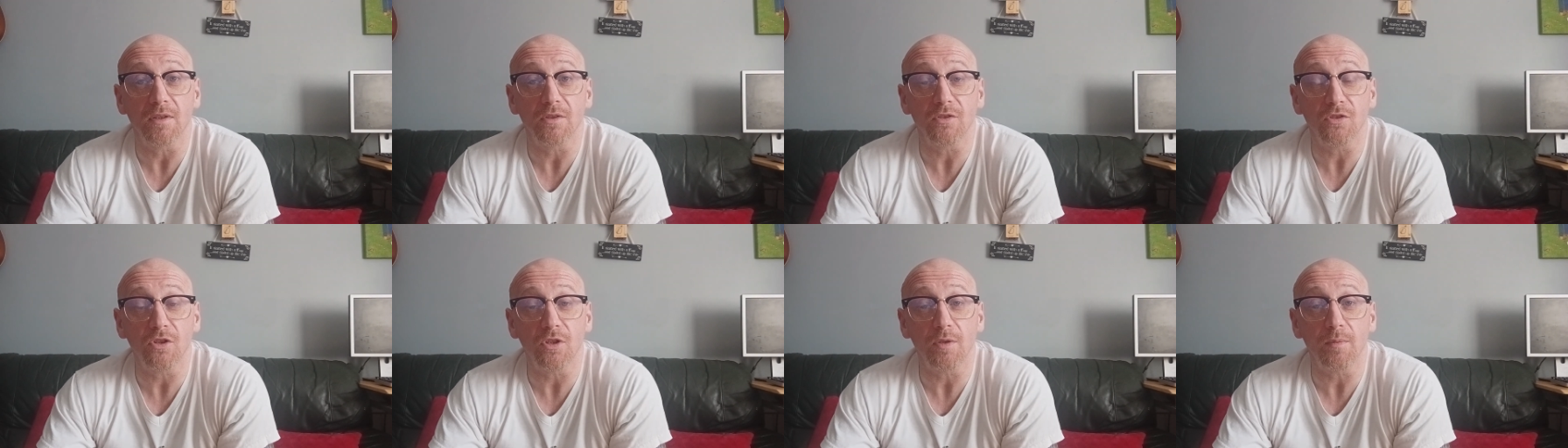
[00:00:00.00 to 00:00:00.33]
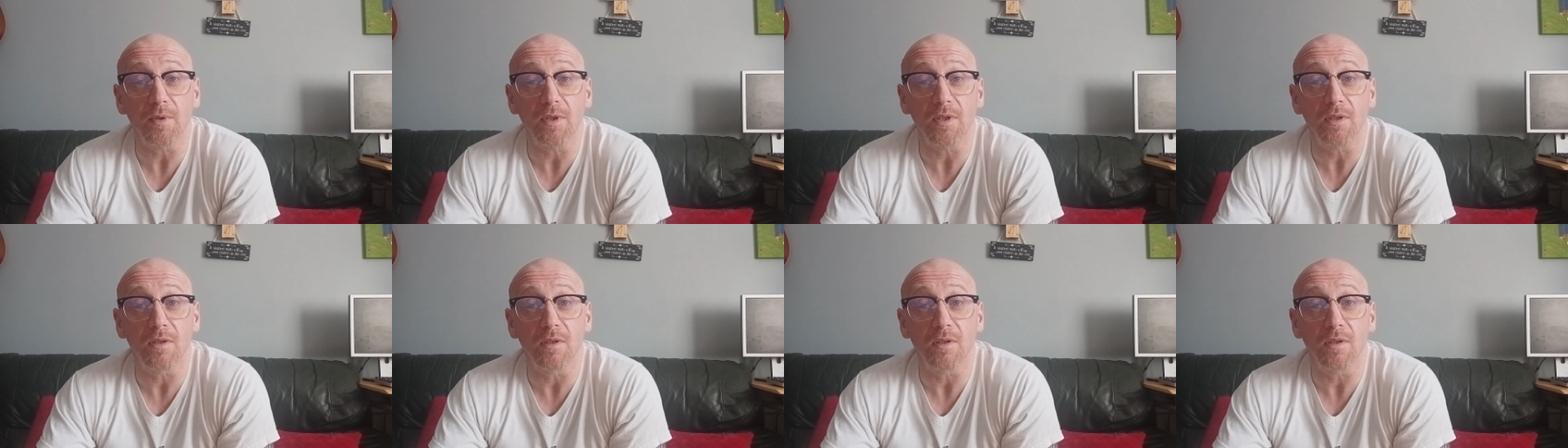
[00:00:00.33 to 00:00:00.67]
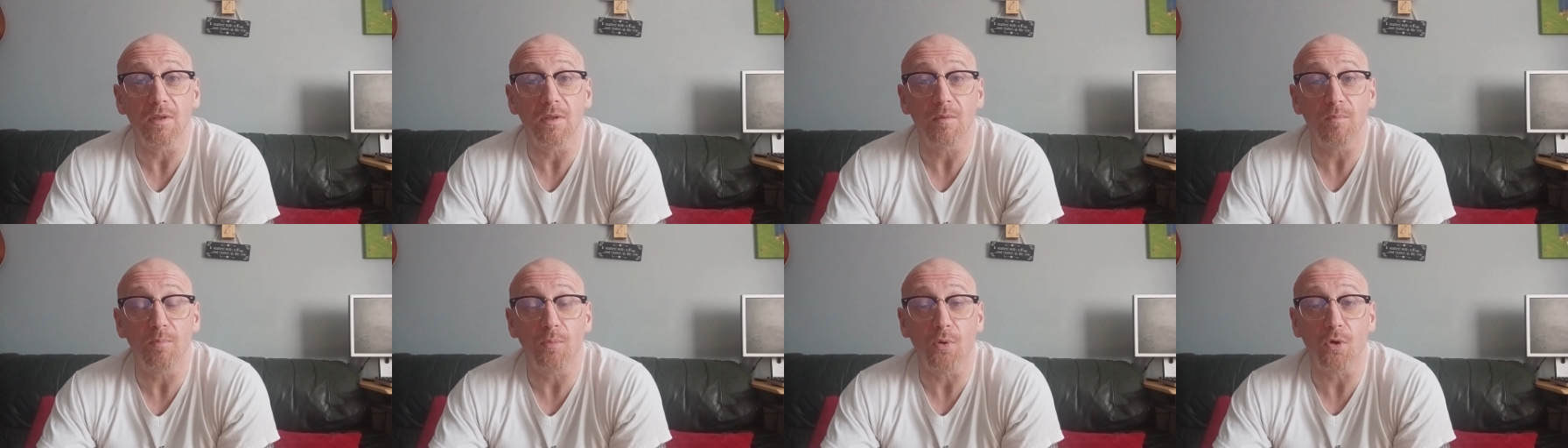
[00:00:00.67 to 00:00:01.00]
Do you know what I mean?
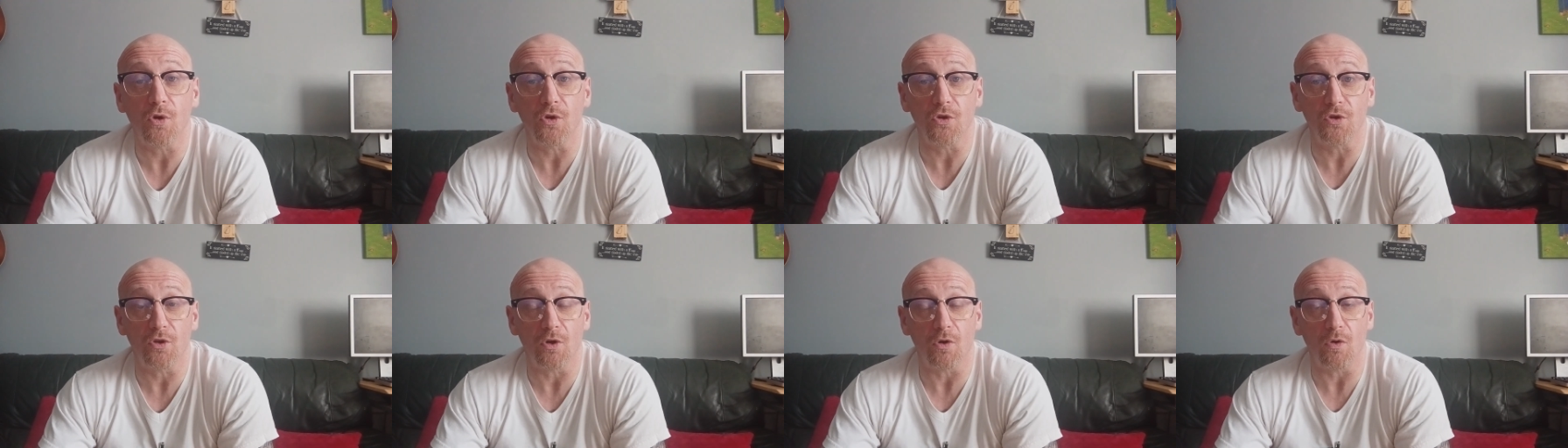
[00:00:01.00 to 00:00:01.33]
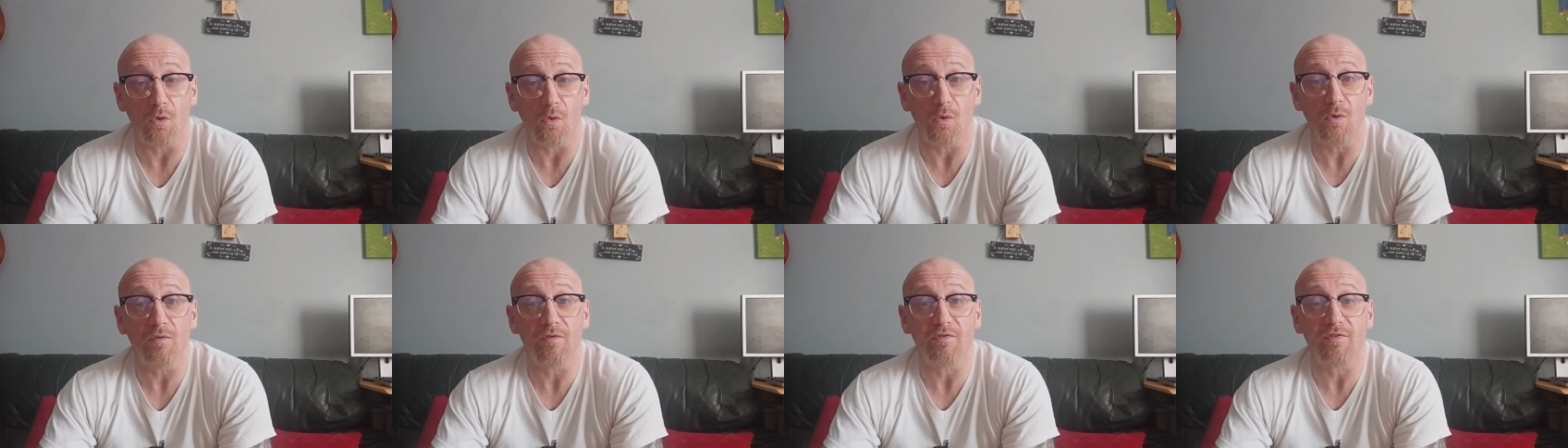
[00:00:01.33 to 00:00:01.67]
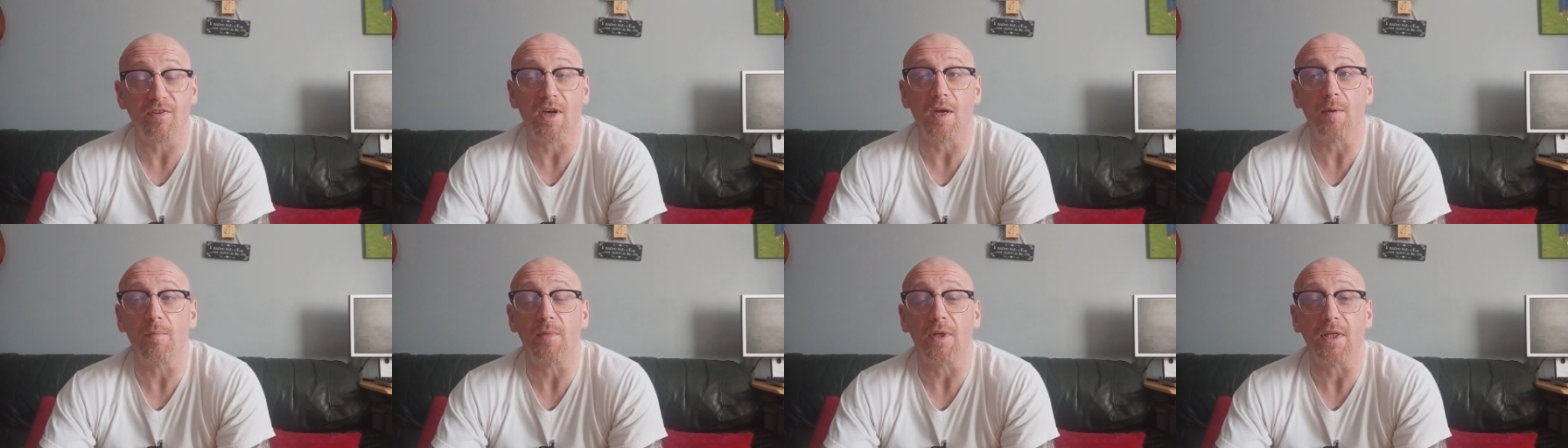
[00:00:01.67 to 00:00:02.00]
Putting their own
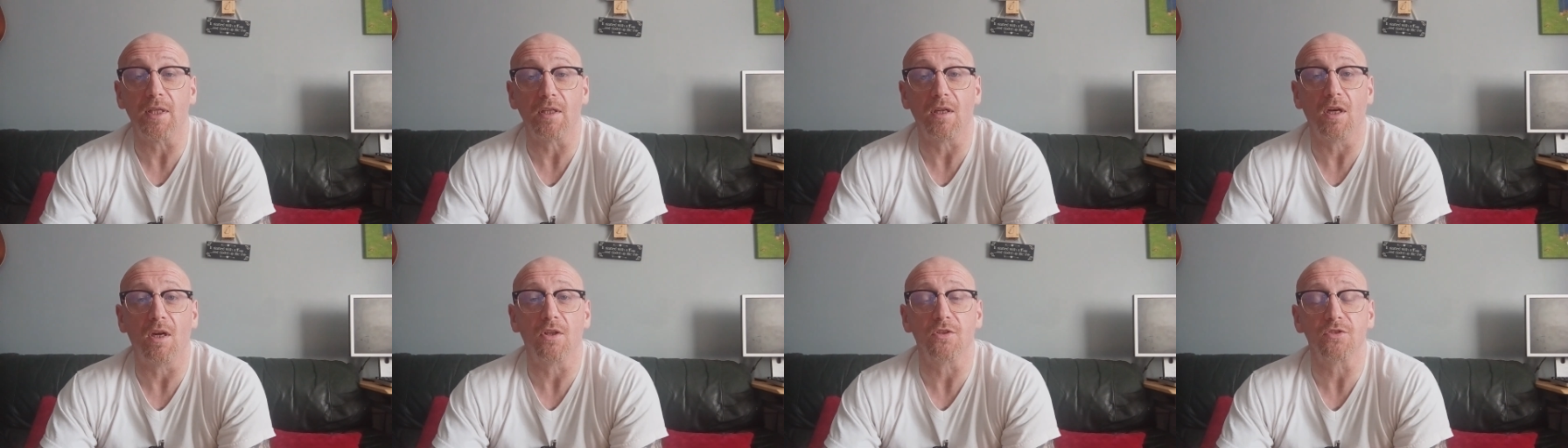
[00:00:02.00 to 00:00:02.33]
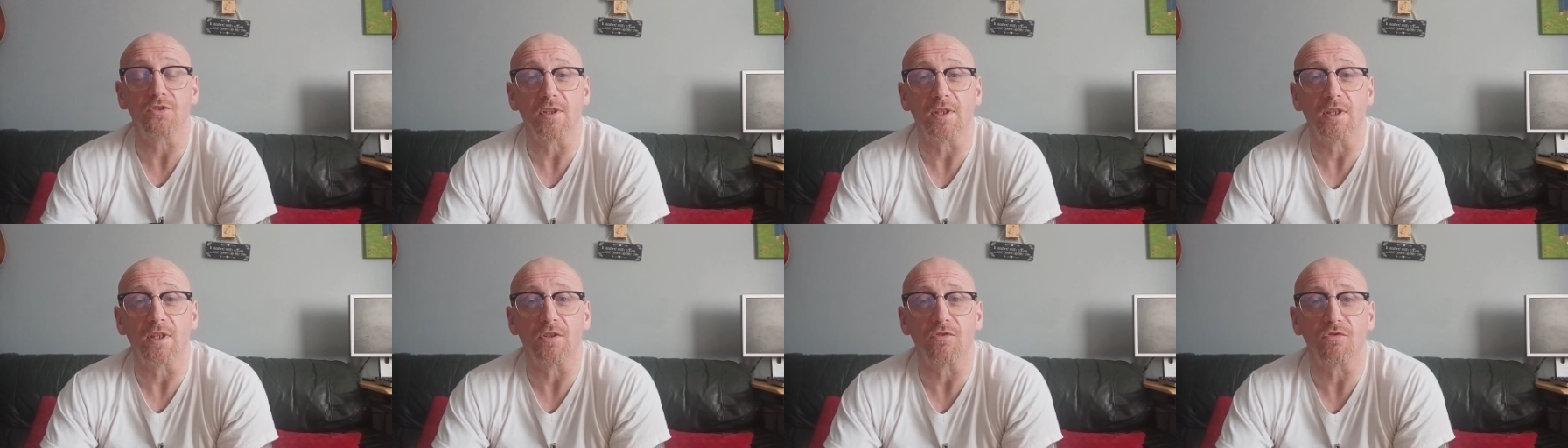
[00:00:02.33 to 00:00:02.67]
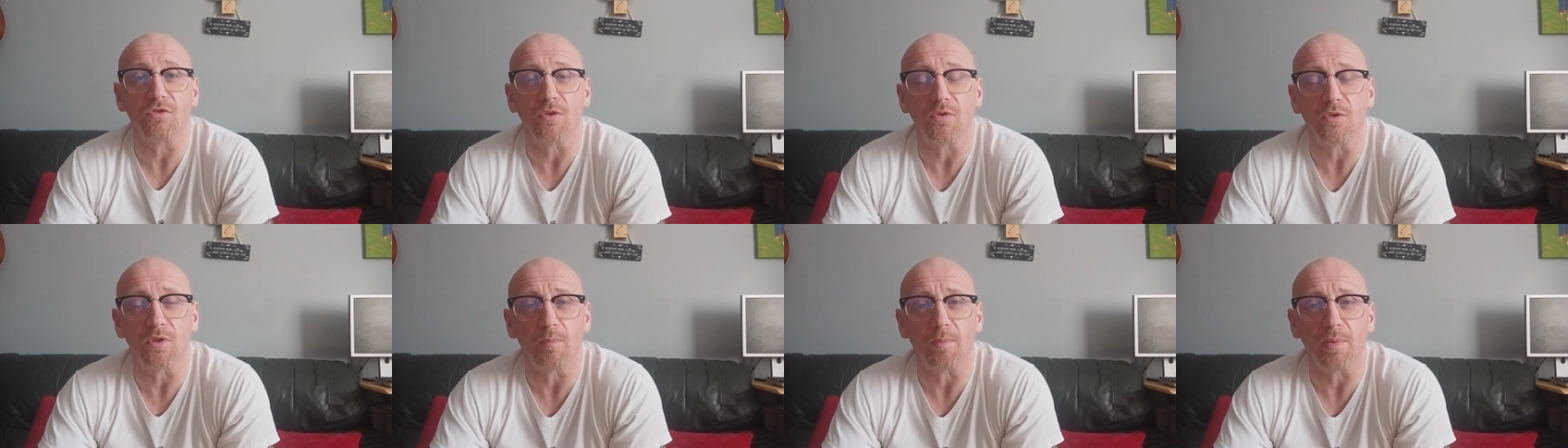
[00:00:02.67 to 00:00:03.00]
family constantly
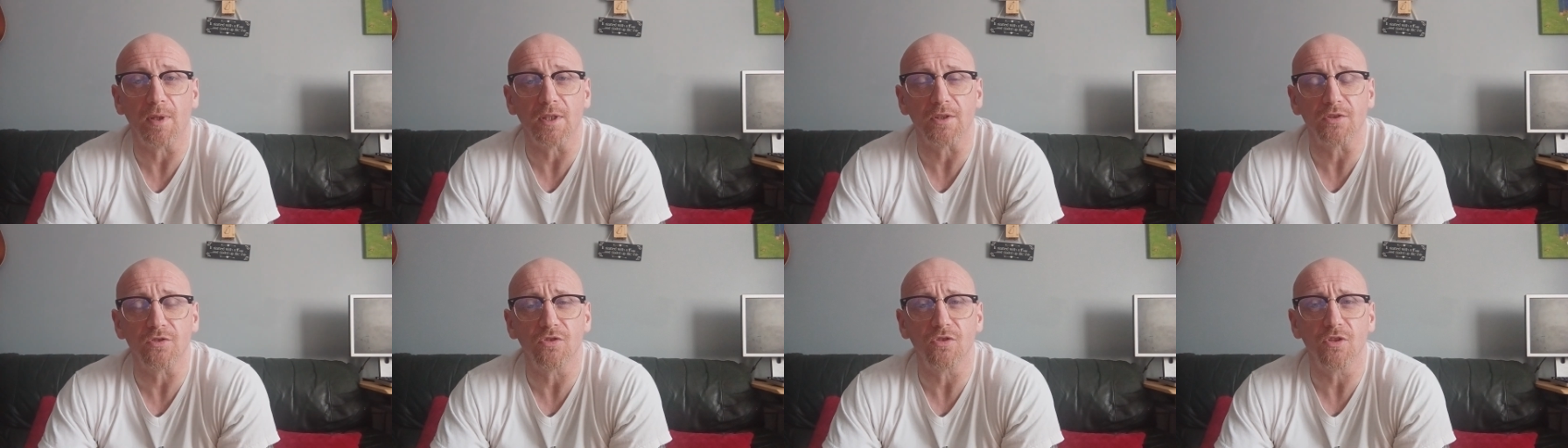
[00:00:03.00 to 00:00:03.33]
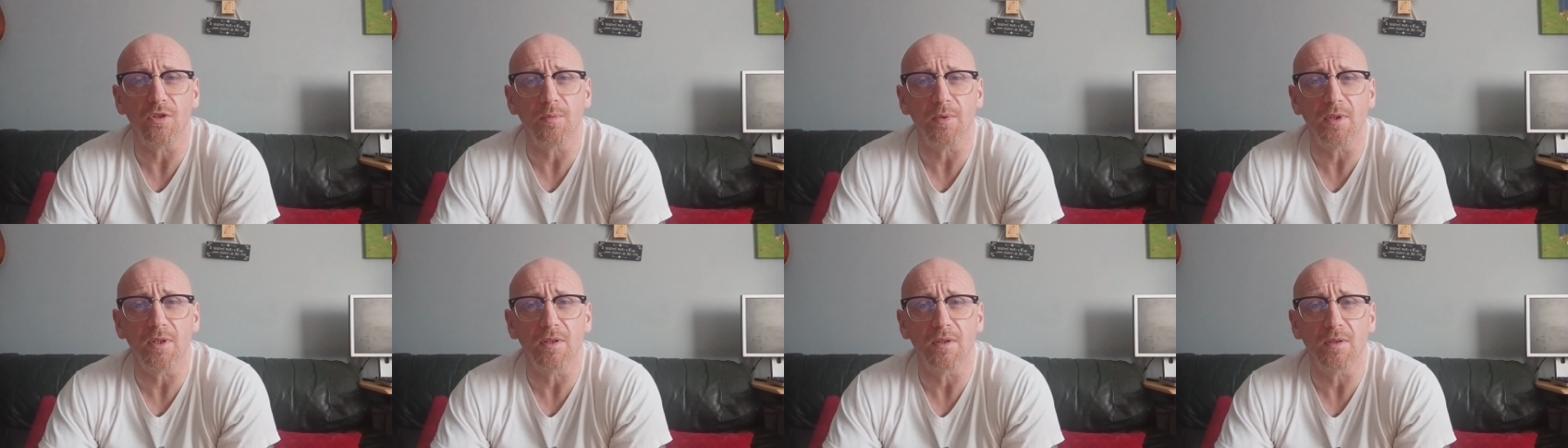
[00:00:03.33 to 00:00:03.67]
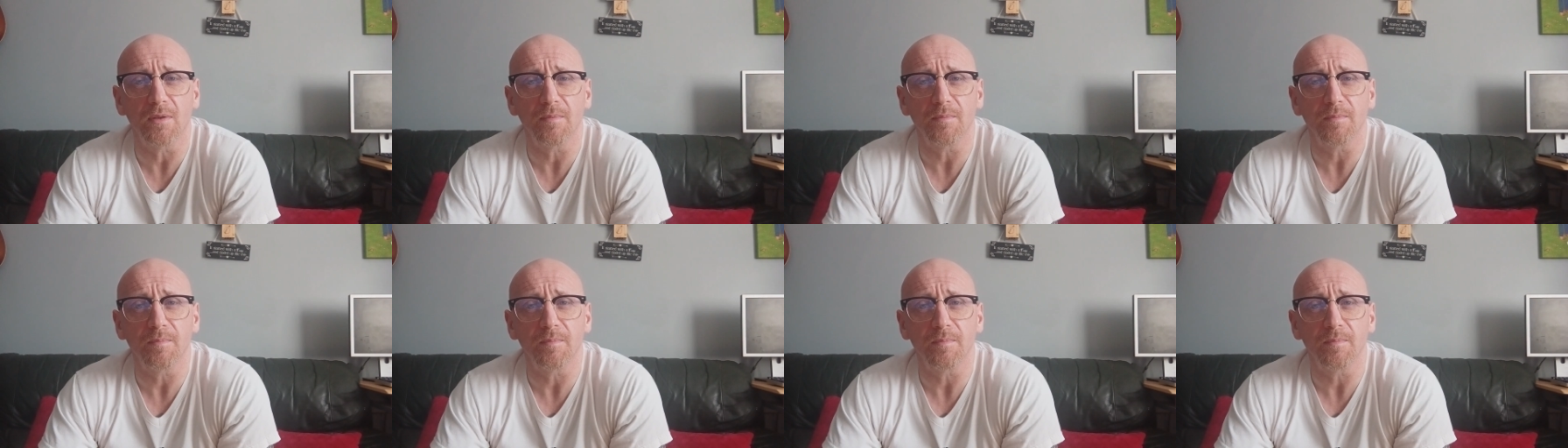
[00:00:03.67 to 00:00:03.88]
through the place. Do you know what I mean?